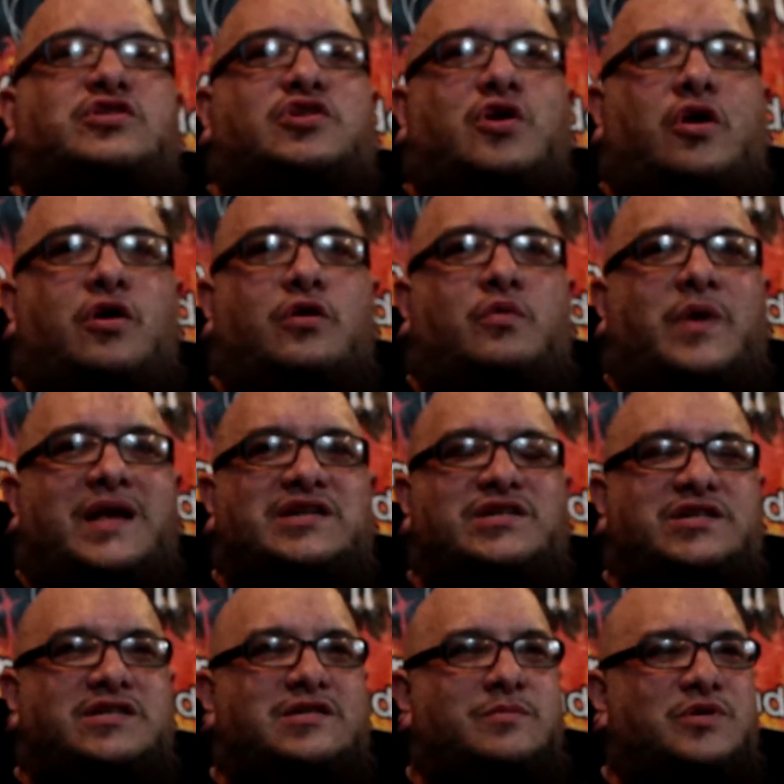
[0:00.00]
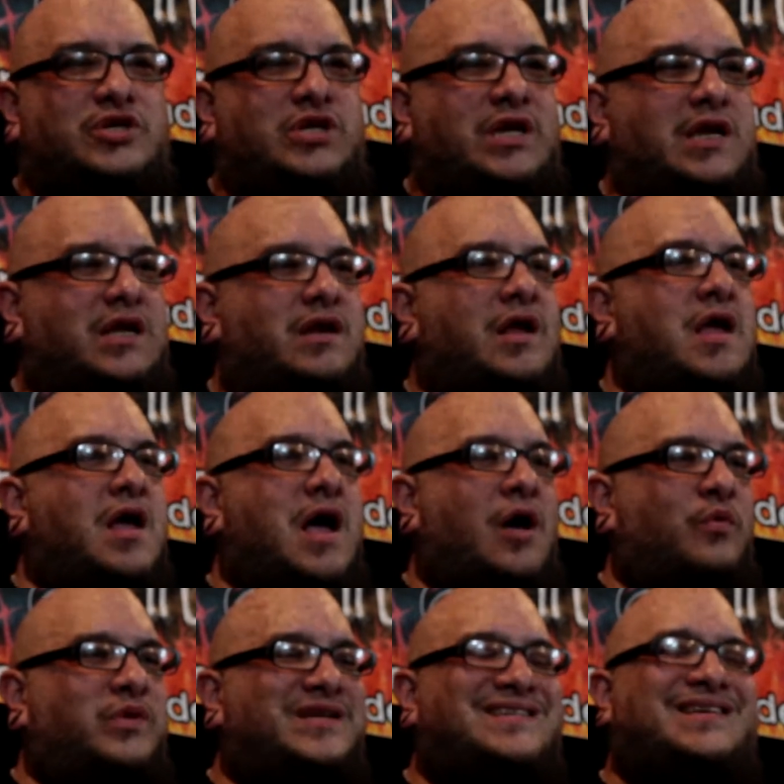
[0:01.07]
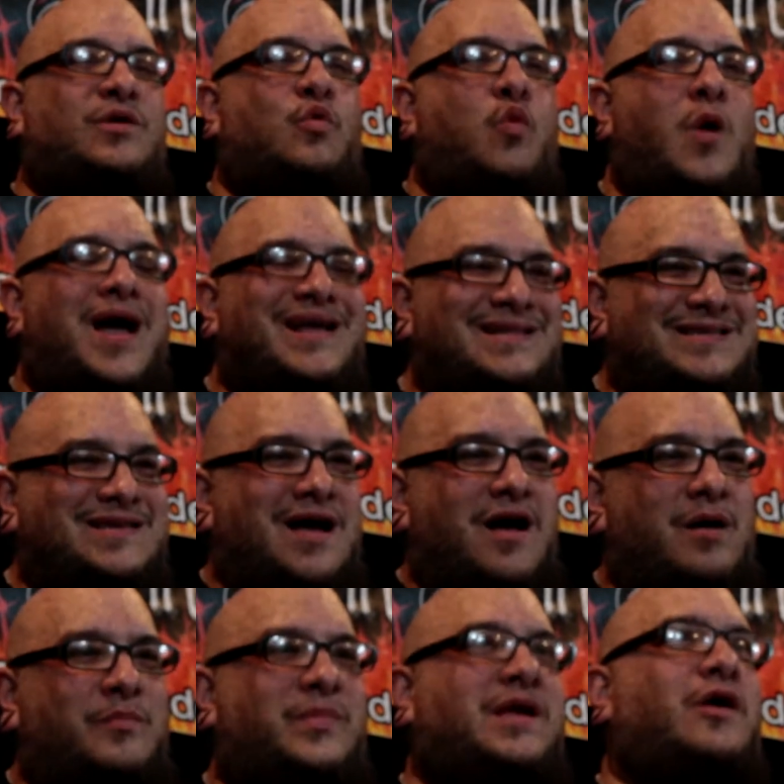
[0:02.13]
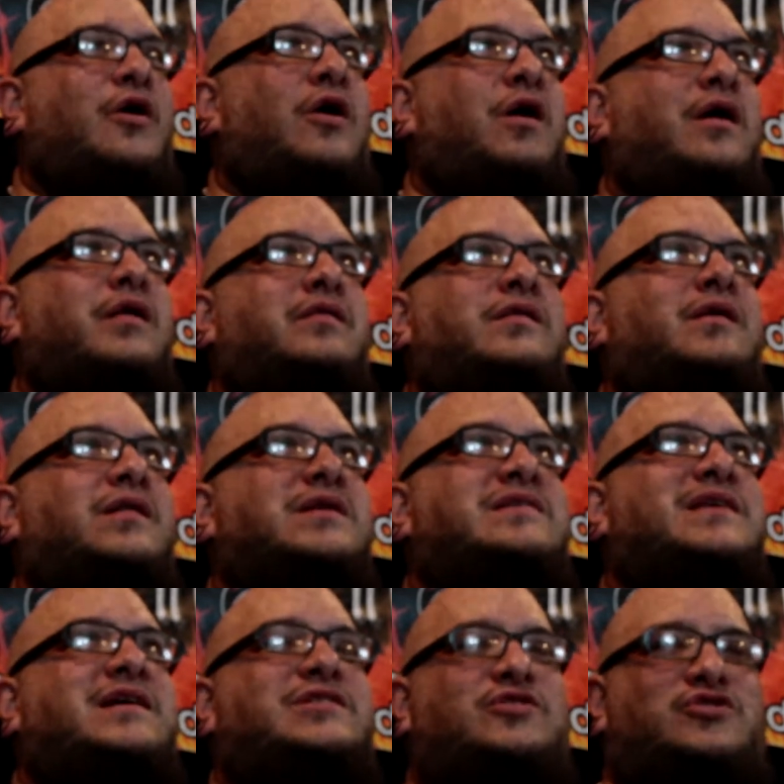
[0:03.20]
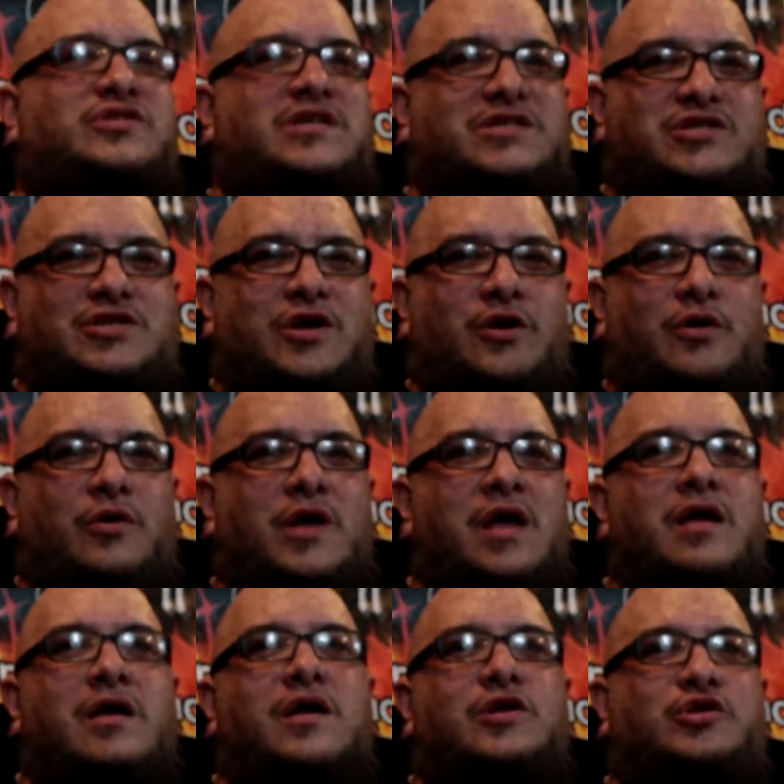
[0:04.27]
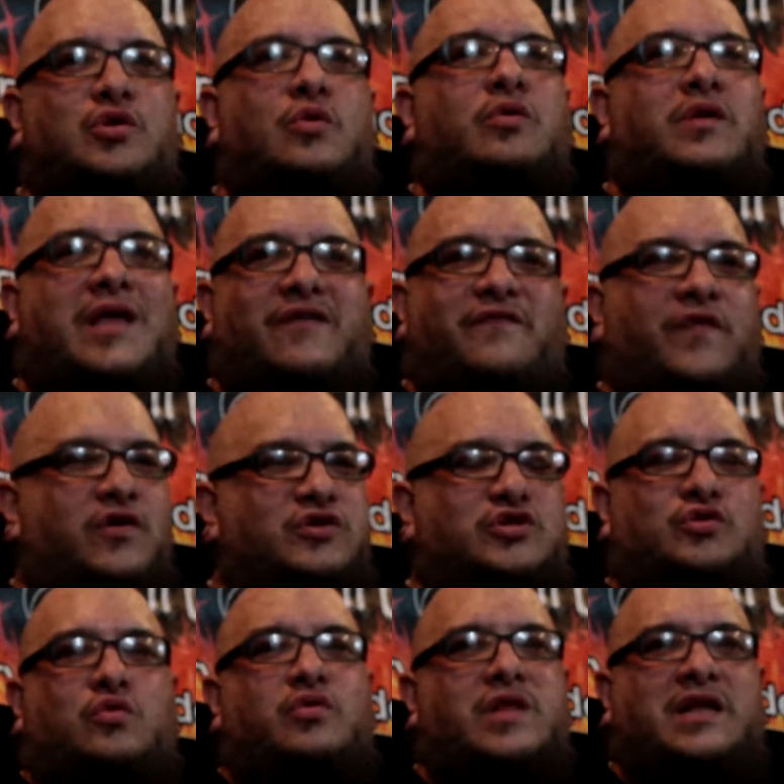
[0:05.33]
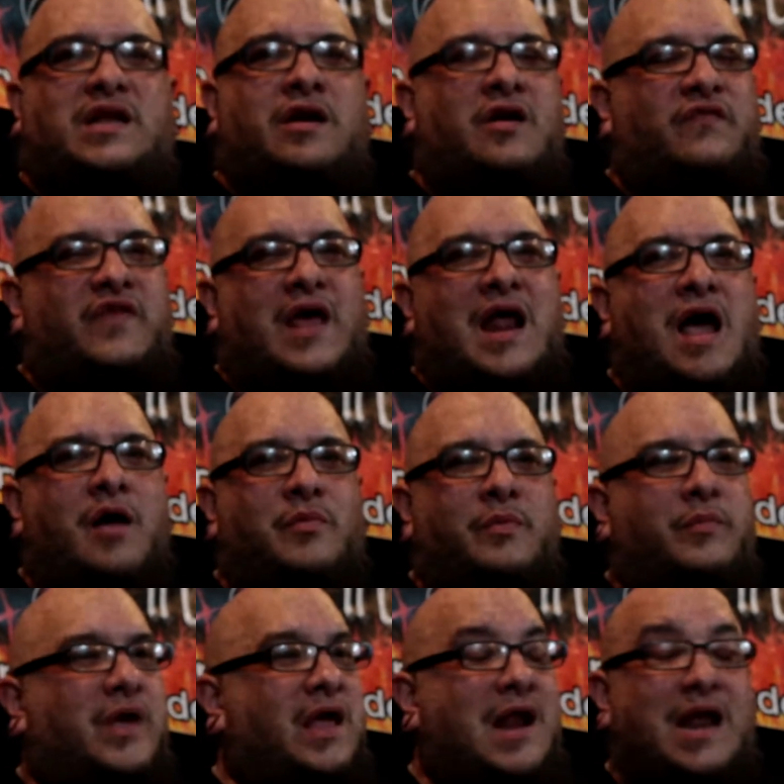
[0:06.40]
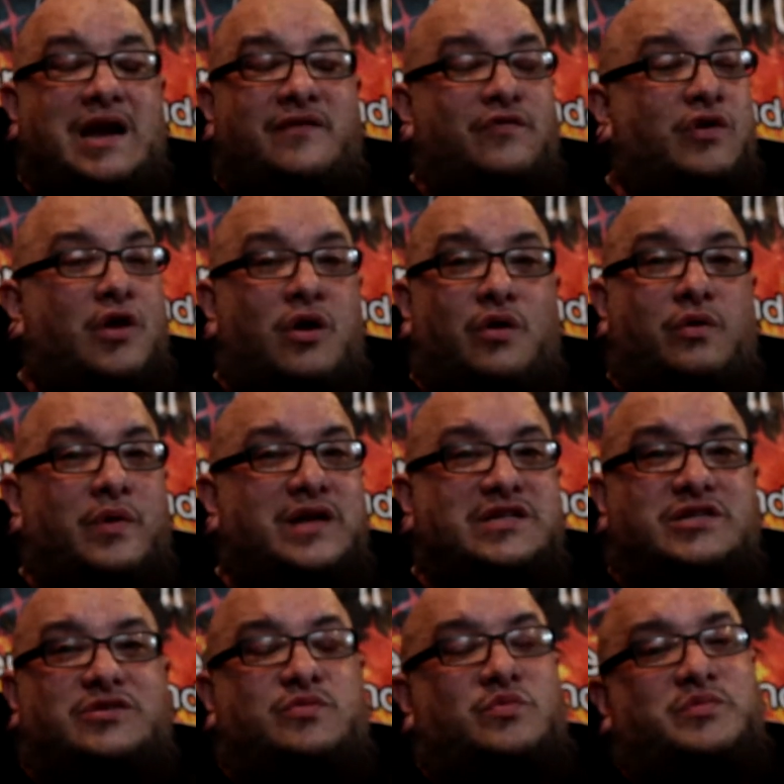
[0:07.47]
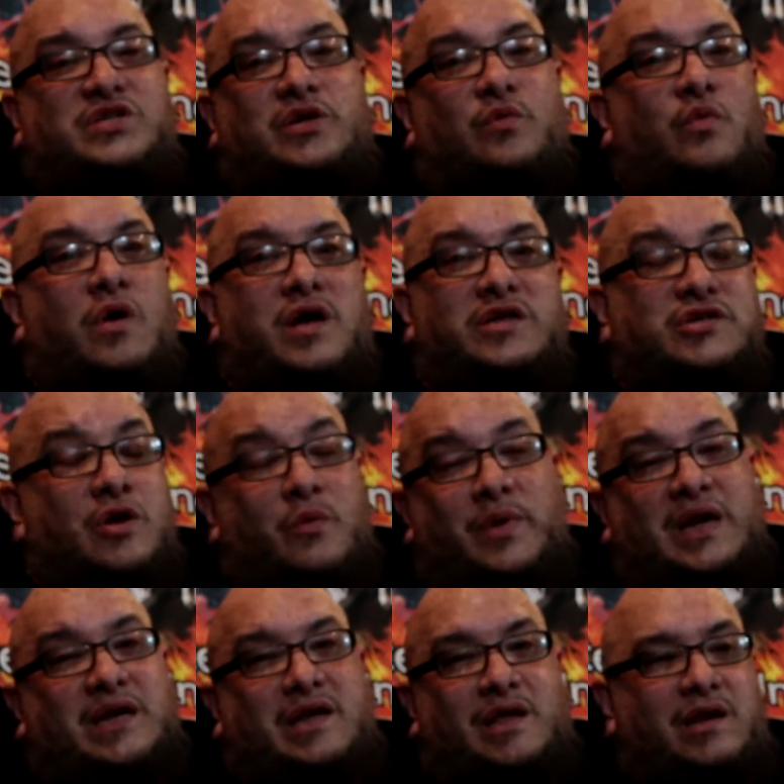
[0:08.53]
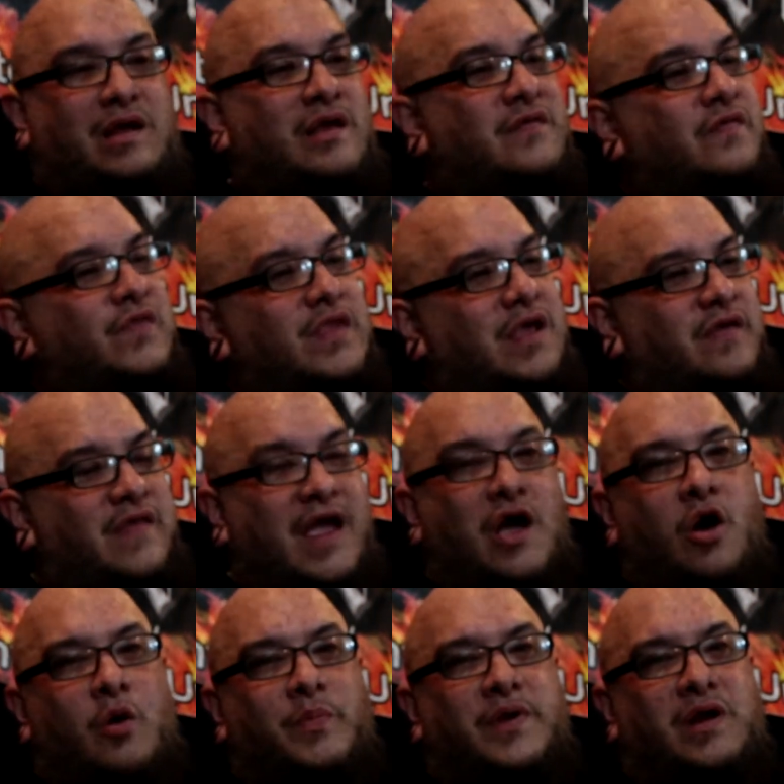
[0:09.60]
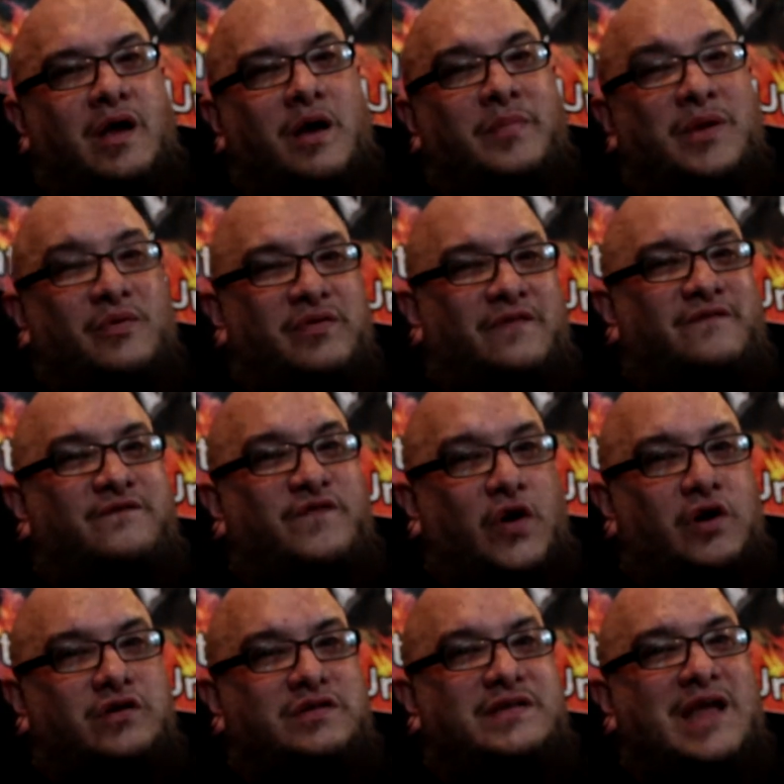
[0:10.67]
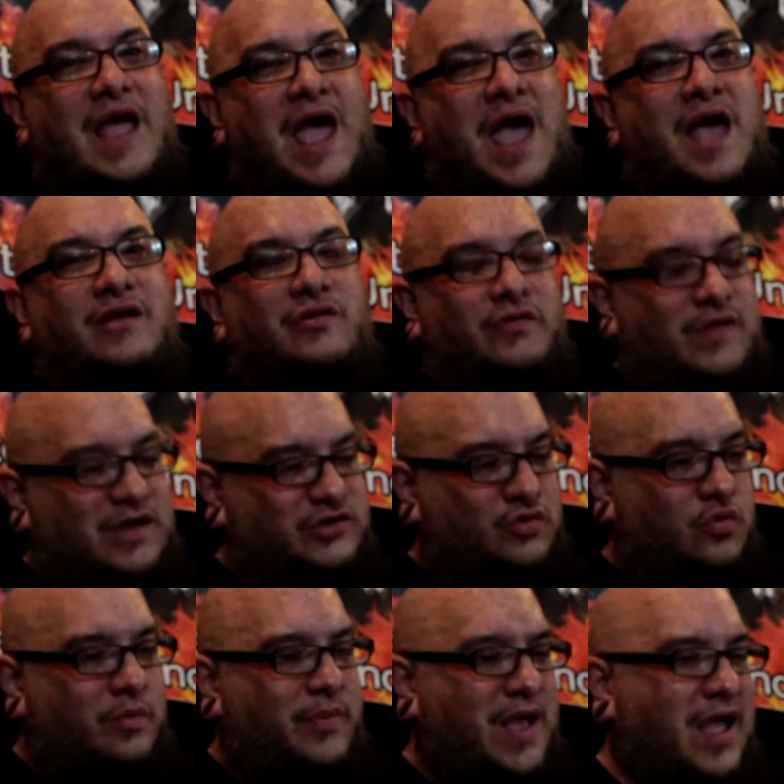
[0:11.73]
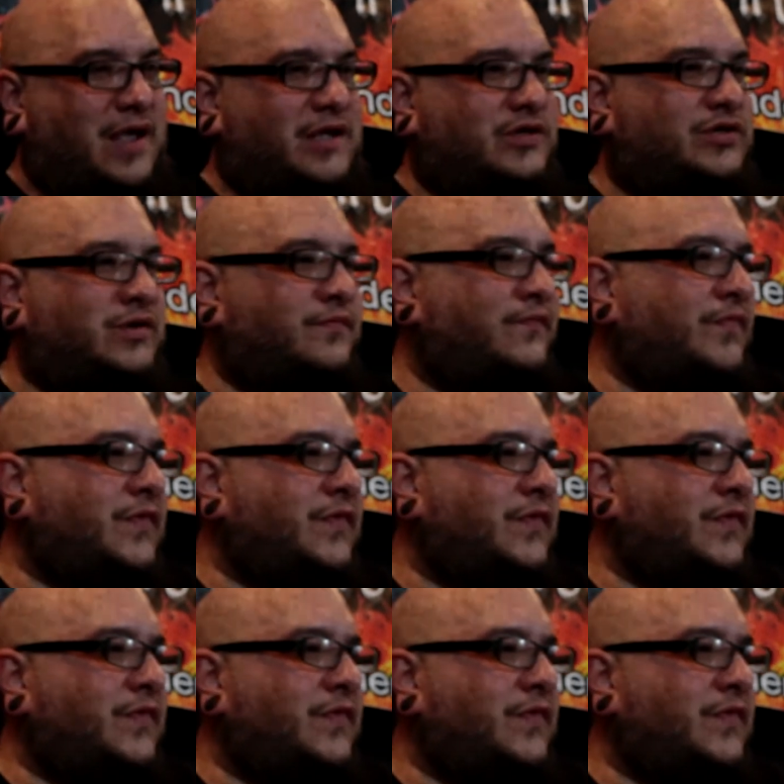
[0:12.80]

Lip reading: heard Rage Against the Machine, I went to see White Zombie on the Les Exorcisto tour, that first tour they did off that album. And I didn't even know who Rage Against the Machine was. Nobody did. And they opened up. They were the first act on that tour package.